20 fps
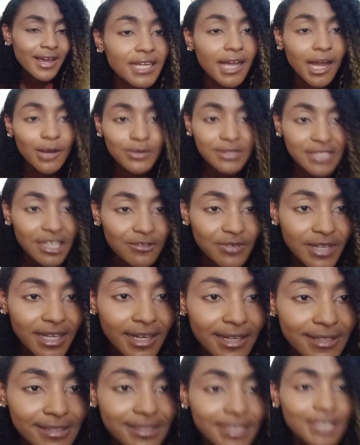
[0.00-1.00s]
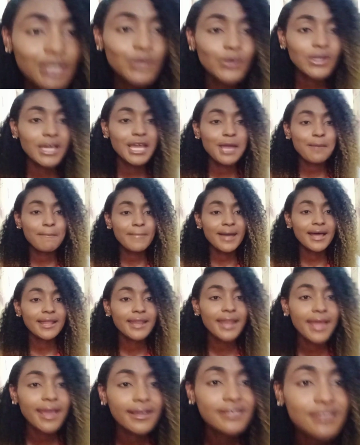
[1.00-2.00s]
i will definitely see you in my
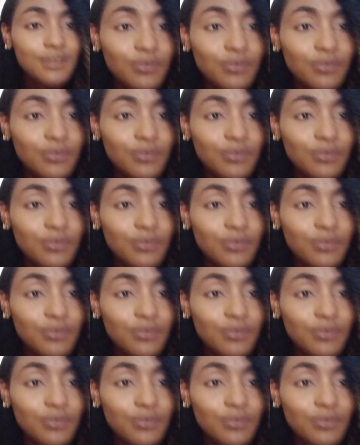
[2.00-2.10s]
next